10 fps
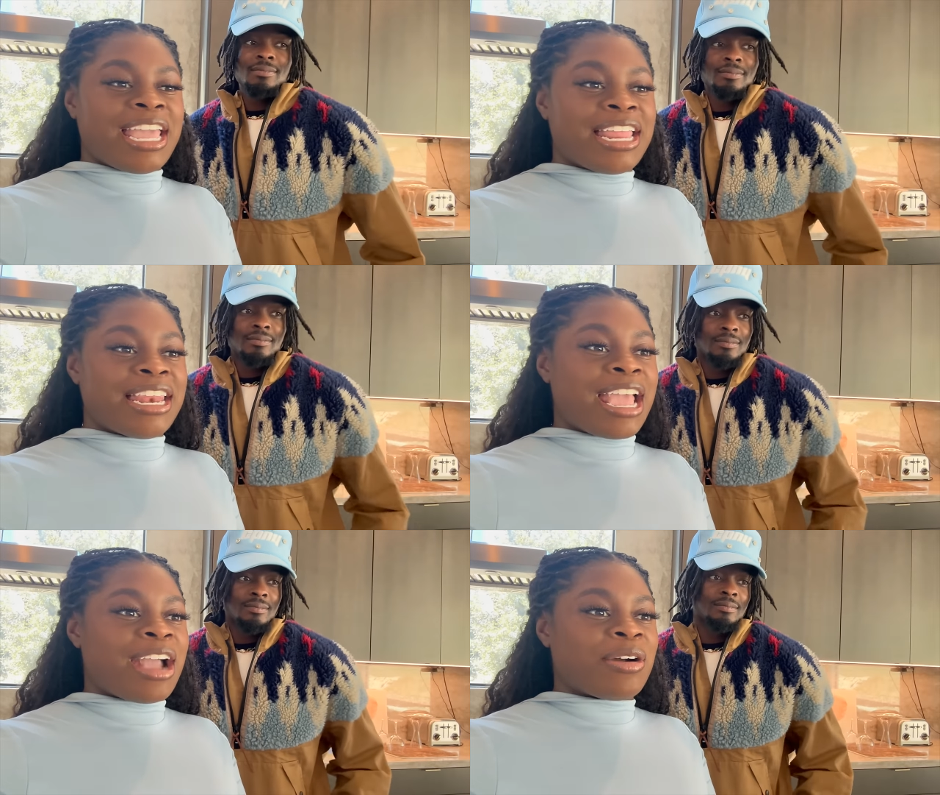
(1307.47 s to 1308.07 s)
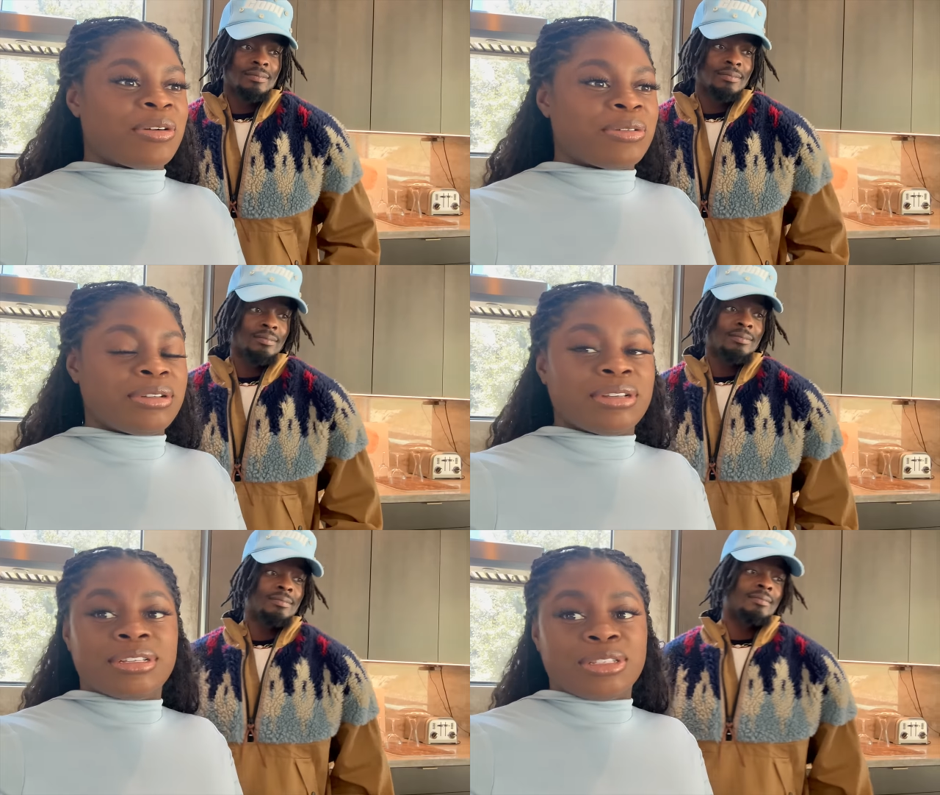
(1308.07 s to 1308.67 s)
Speaker 1: and now
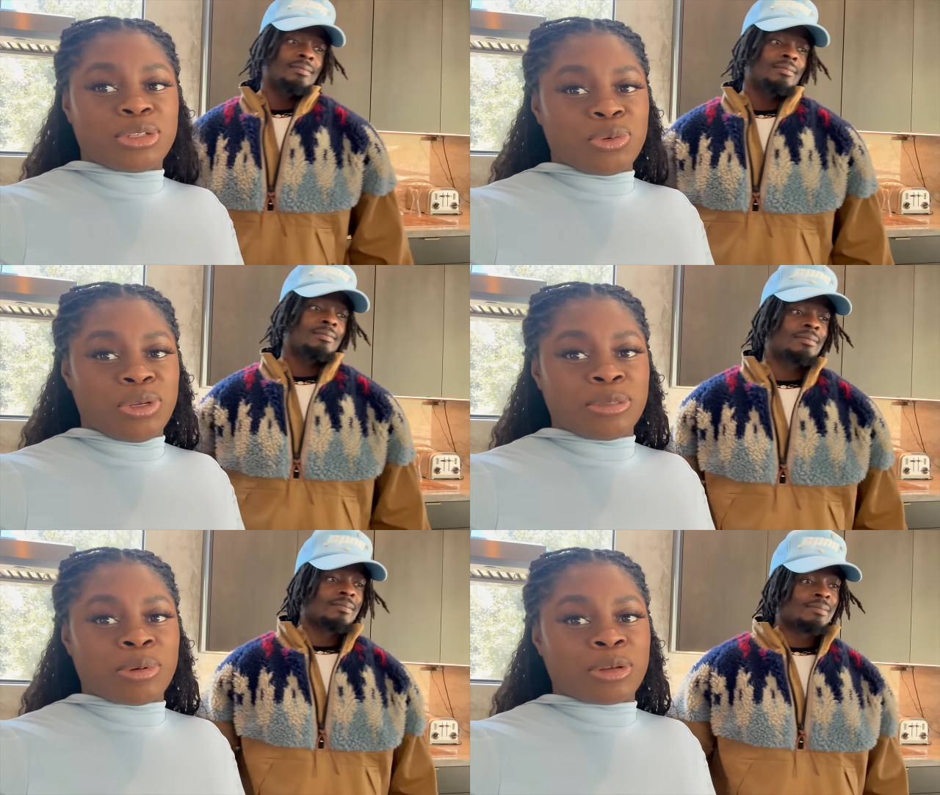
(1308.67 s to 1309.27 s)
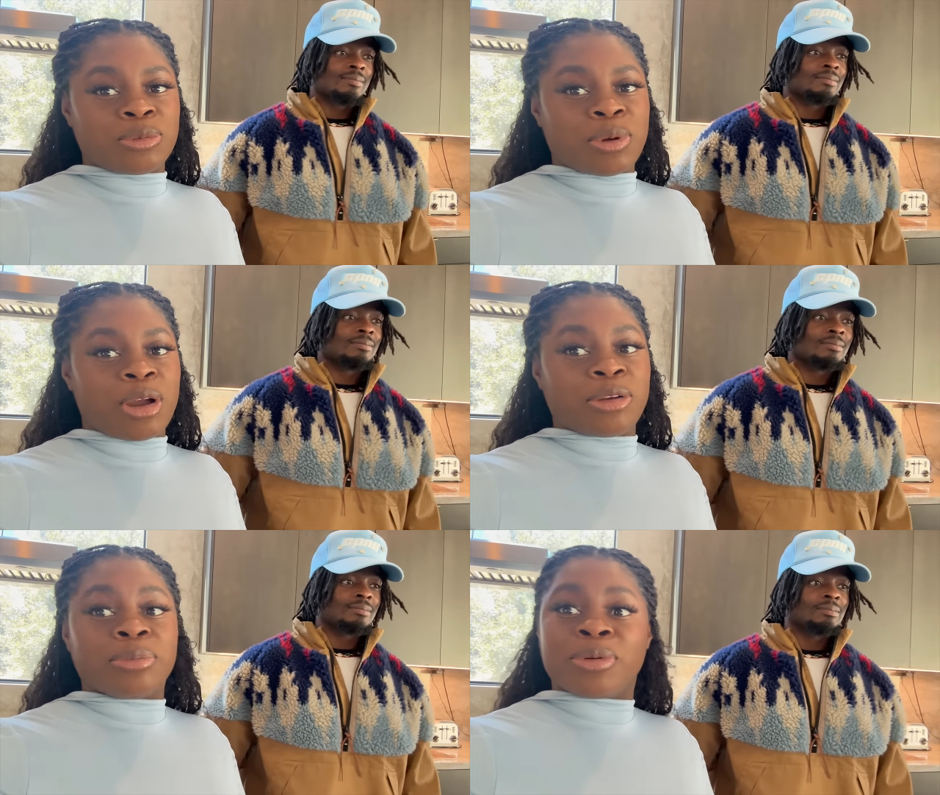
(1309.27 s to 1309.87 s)
two weeks
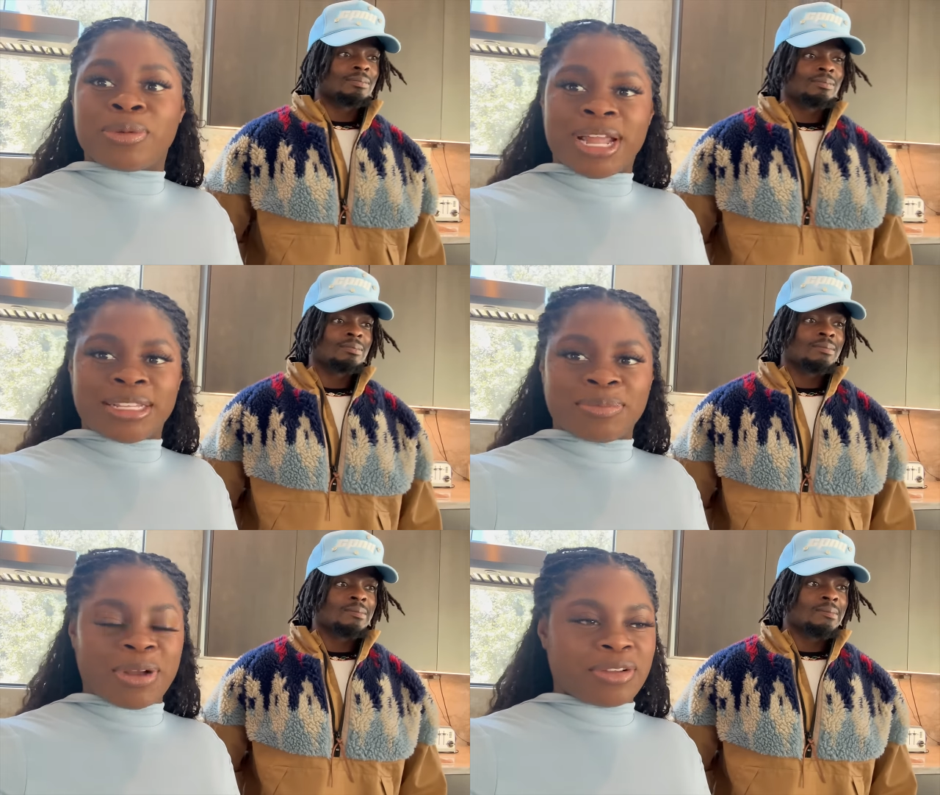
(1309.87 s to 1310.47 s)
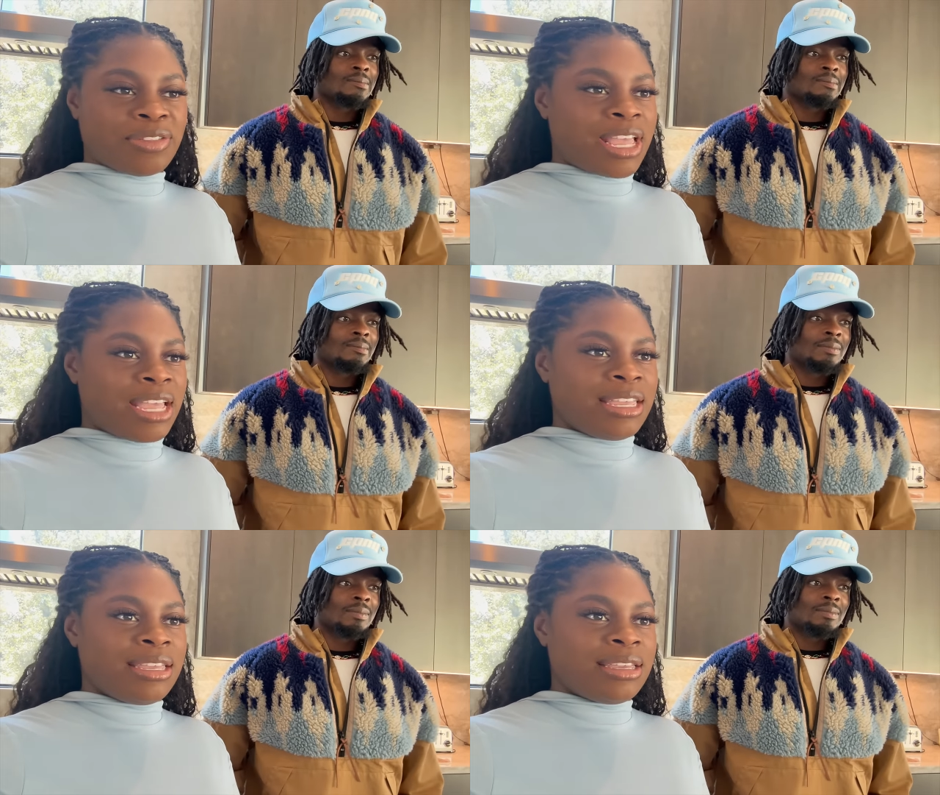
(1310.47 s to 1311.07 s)
postpartum. Marae's
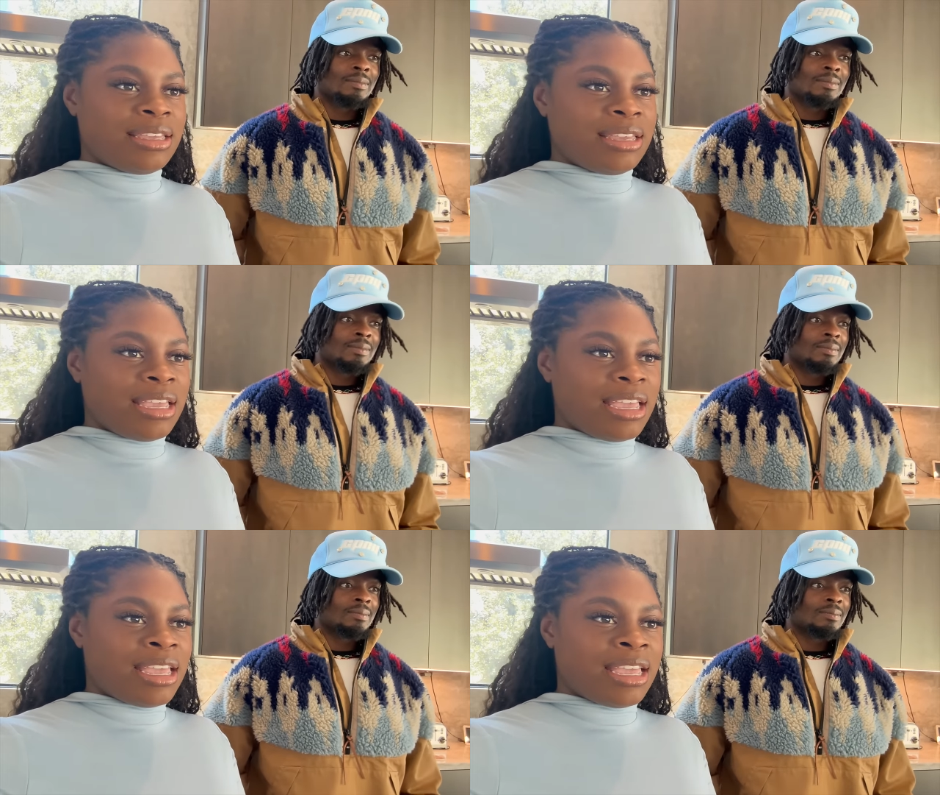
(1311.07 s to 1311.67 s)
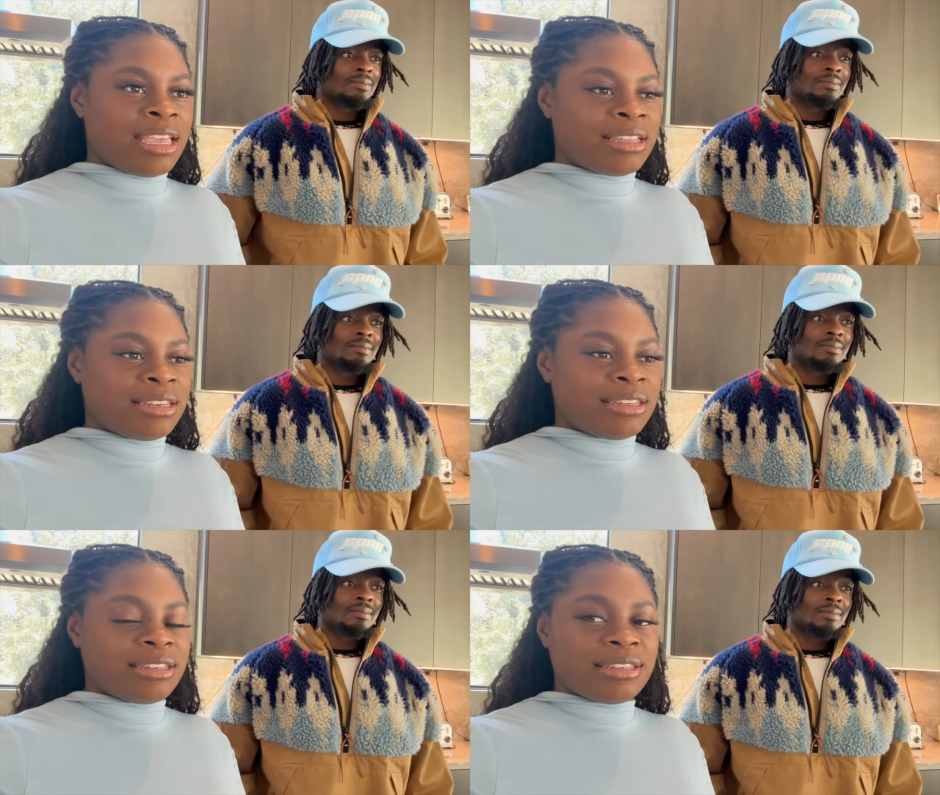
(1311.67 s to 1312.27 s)
birthday, and
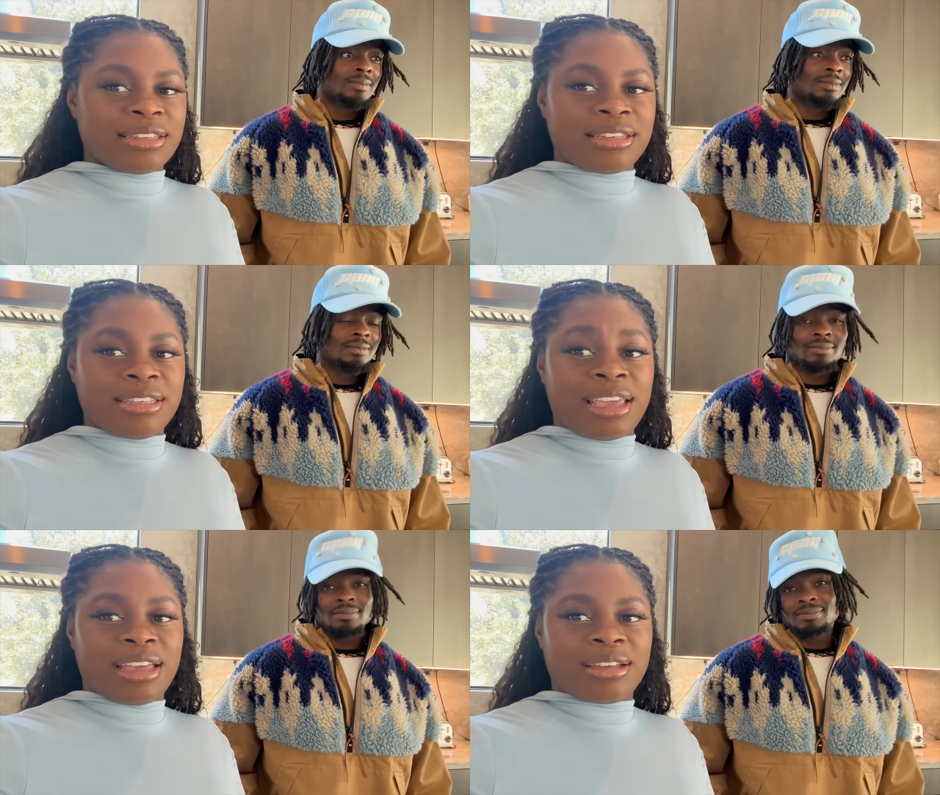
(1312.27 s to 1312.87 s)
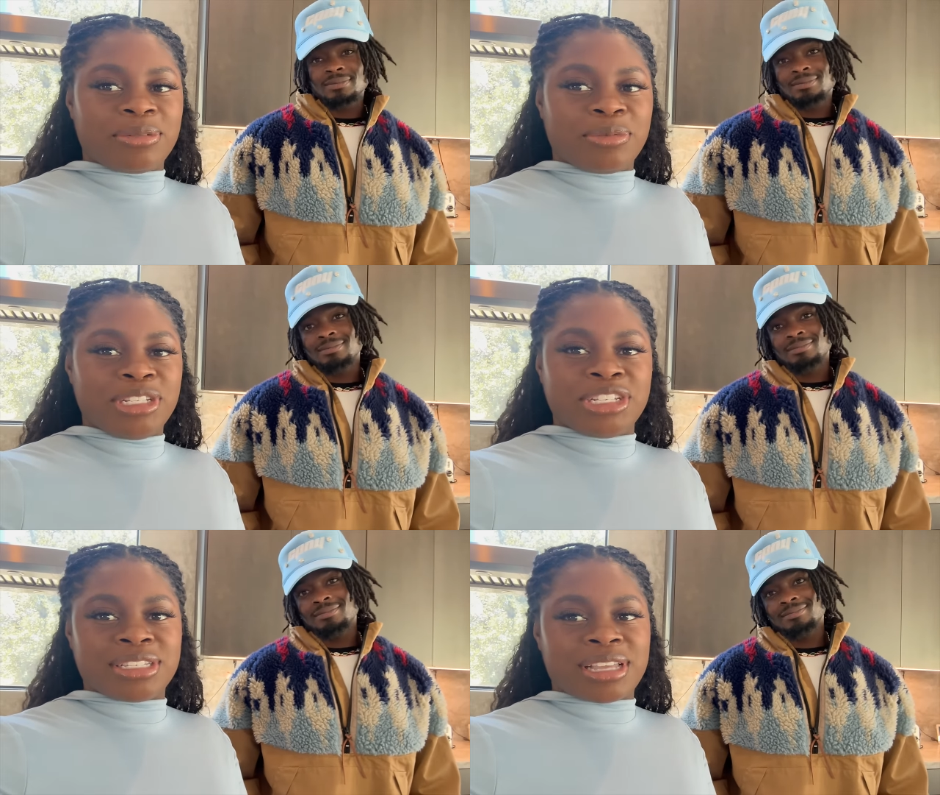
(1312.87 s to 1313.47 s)
yeah, we
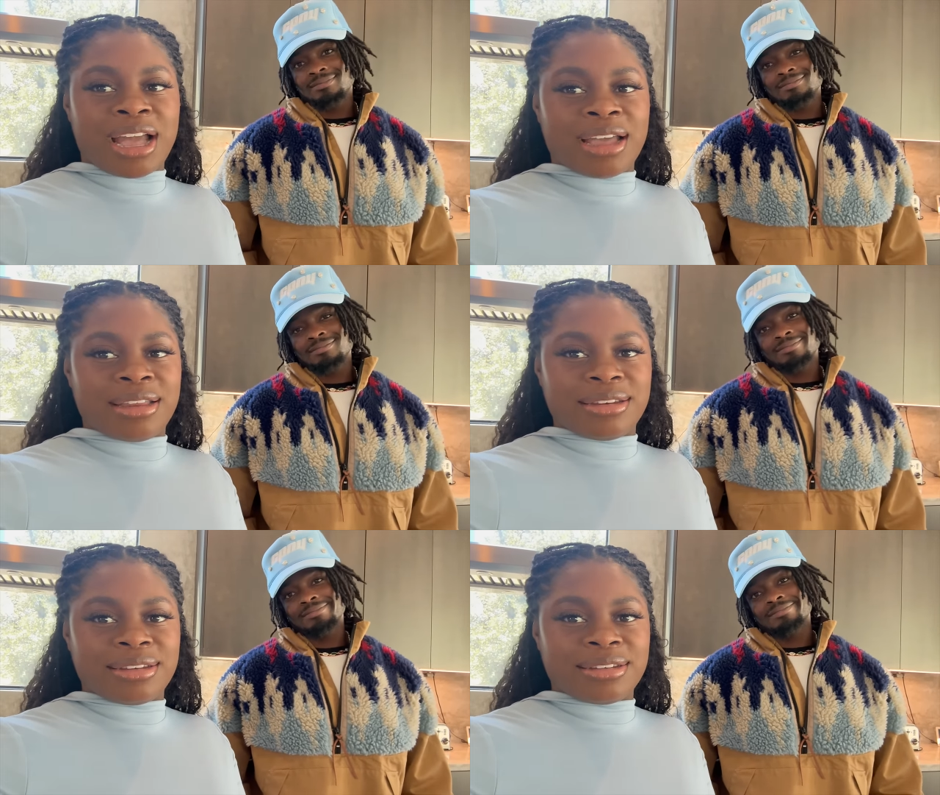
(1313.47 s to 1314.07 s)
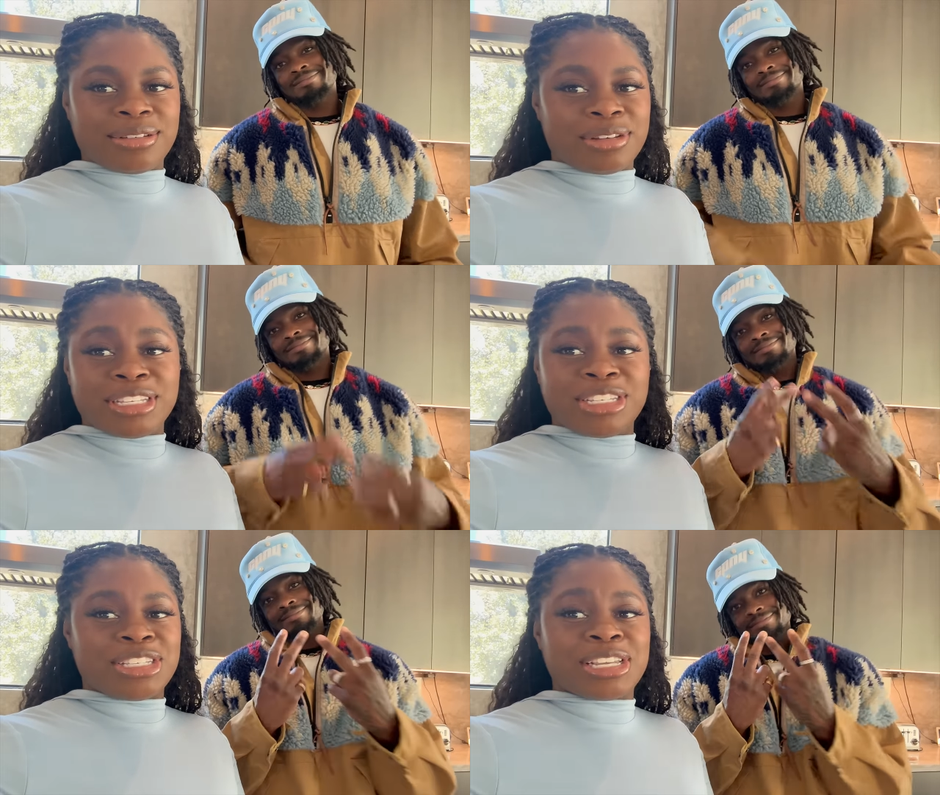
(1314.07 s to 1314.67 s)
just got. It's just